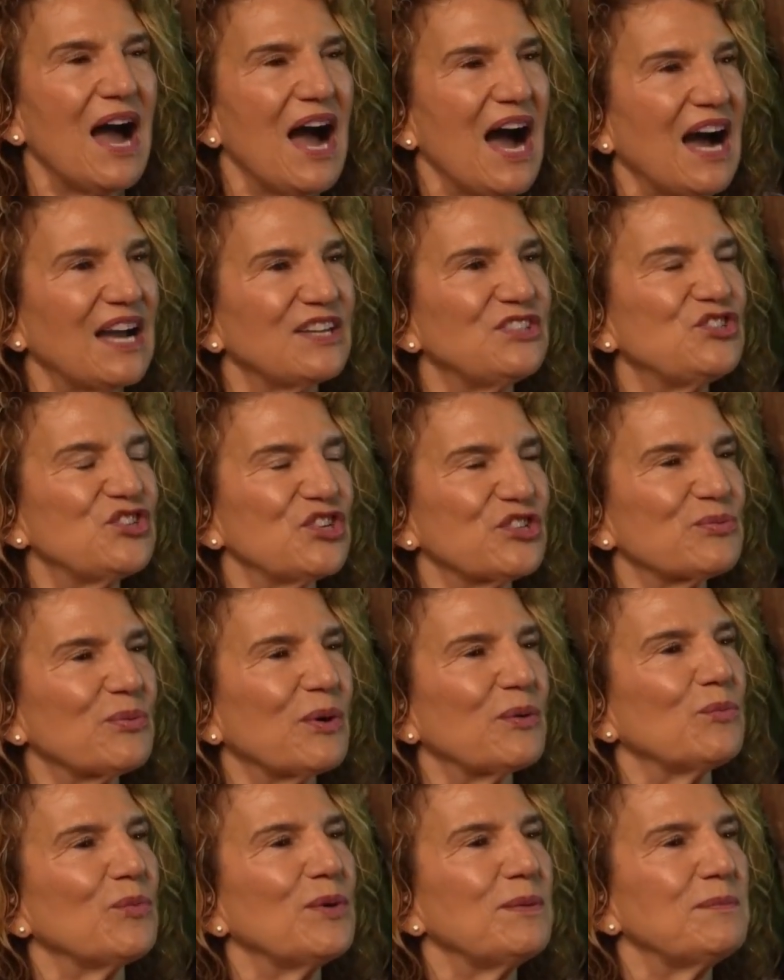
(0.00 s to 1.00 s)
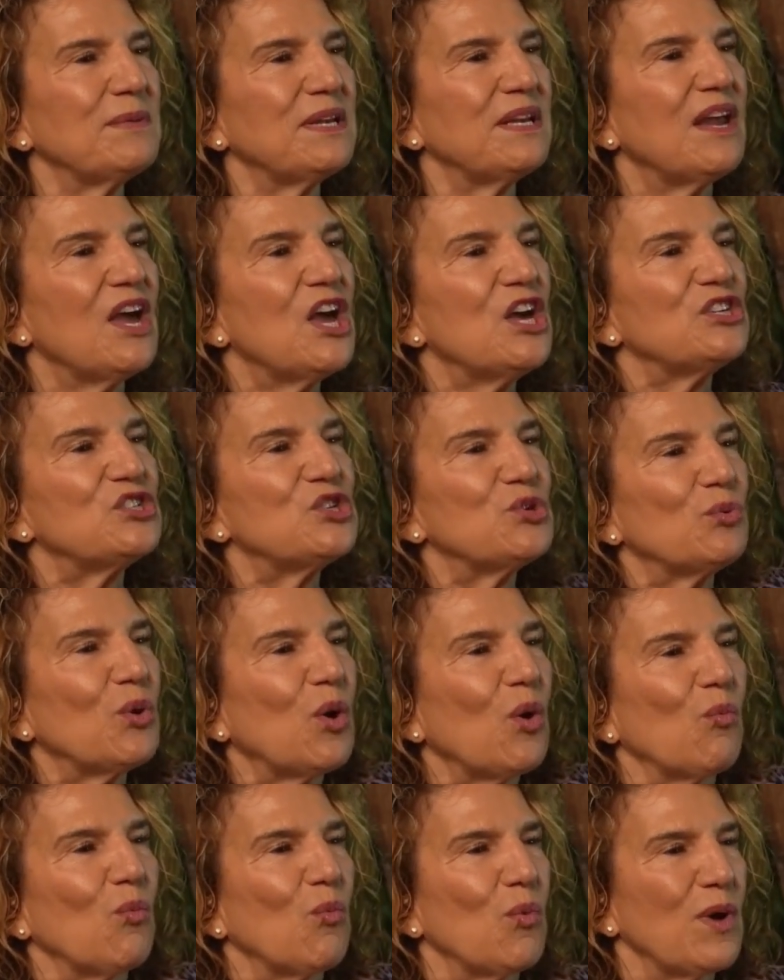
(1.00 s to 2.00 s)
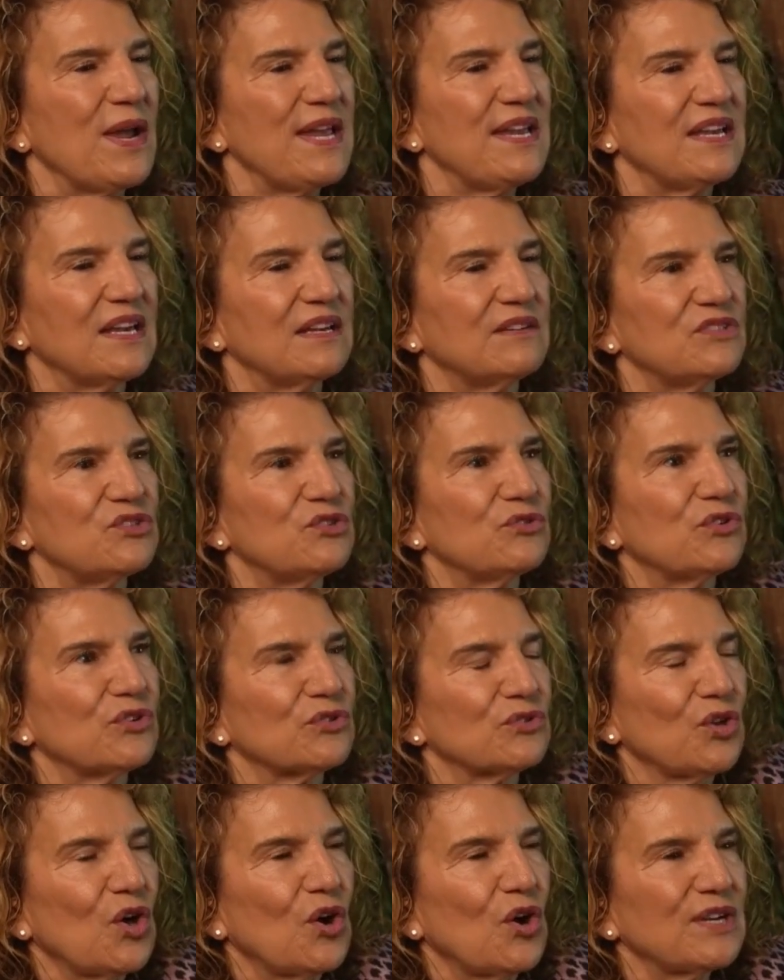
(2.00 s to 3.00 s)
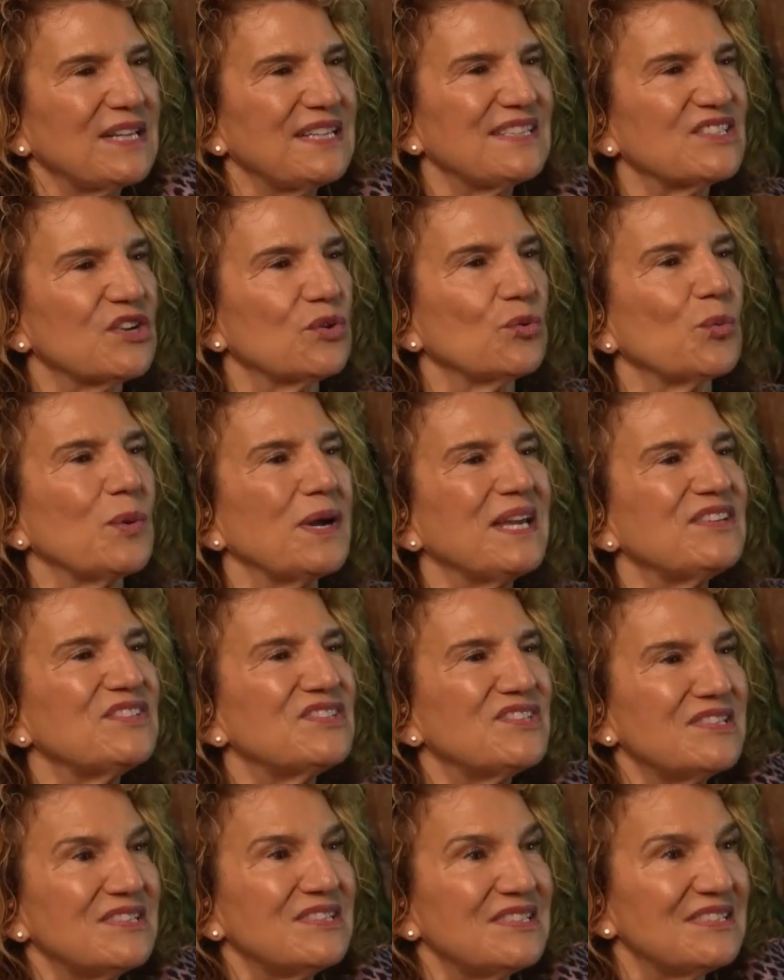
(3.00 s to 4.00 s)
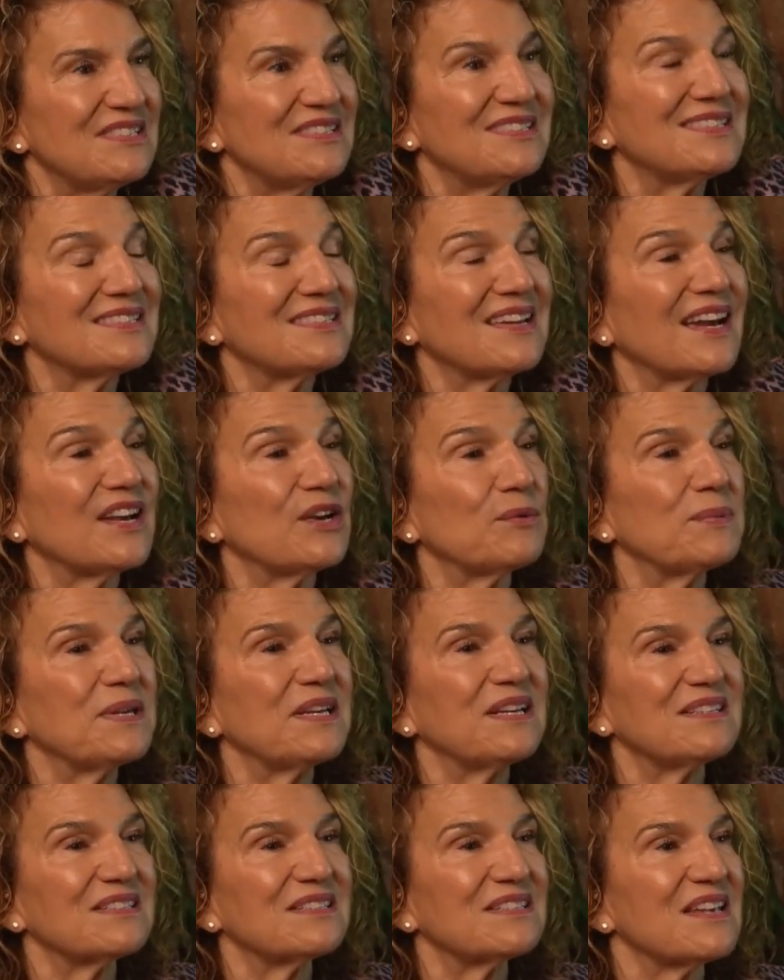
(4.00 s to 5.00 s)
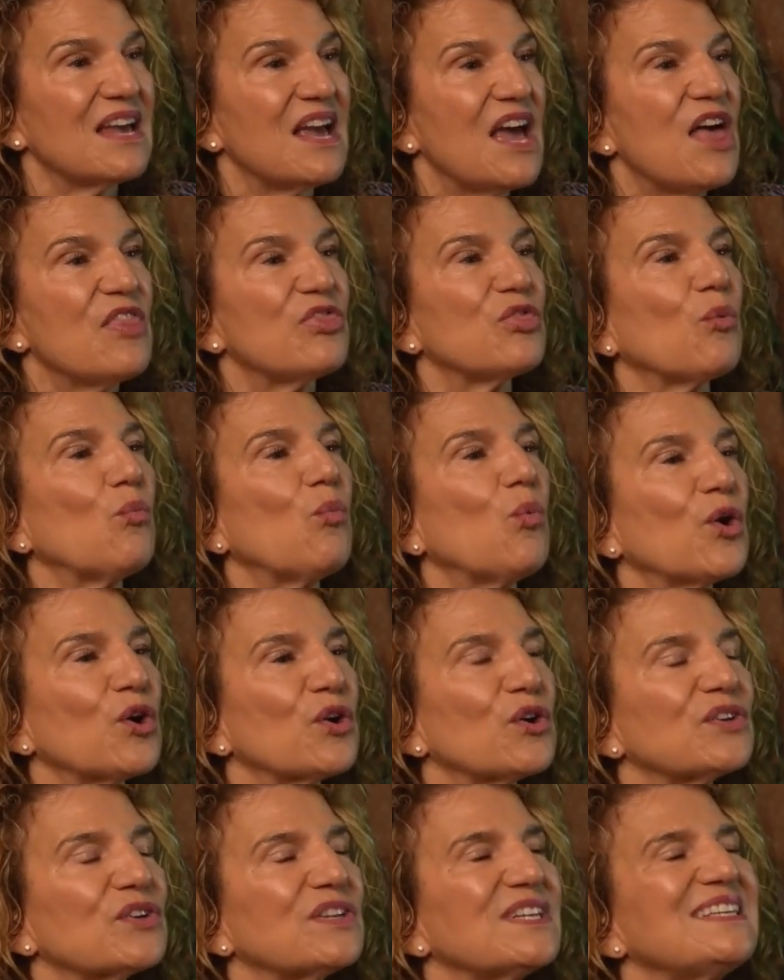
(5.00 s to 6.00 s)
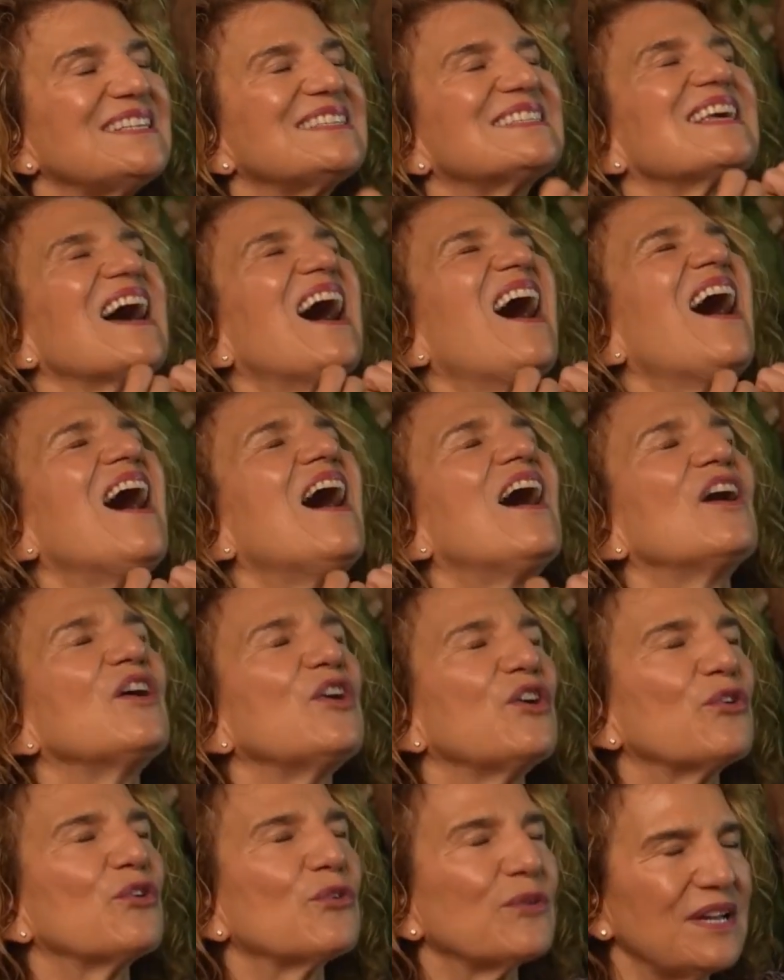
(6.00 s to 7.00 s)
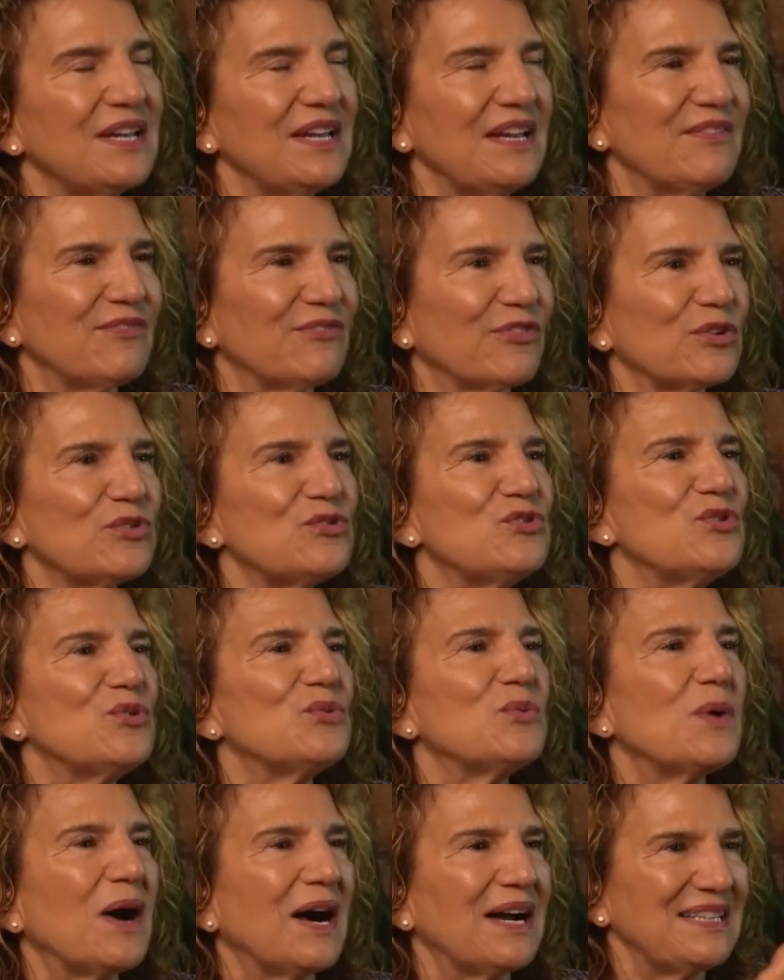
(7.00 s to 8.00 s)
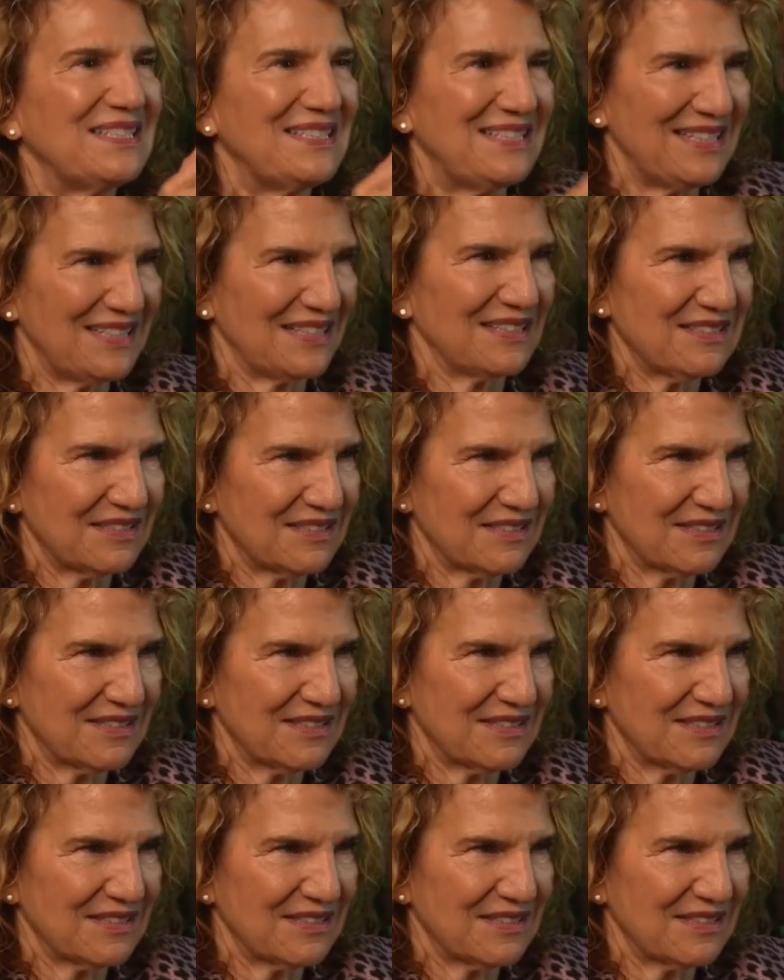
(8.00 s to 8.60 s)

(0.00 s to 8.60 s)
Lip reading: I just want women to awaken to their longings and awaken to desire, because the world is hungry for new ideas.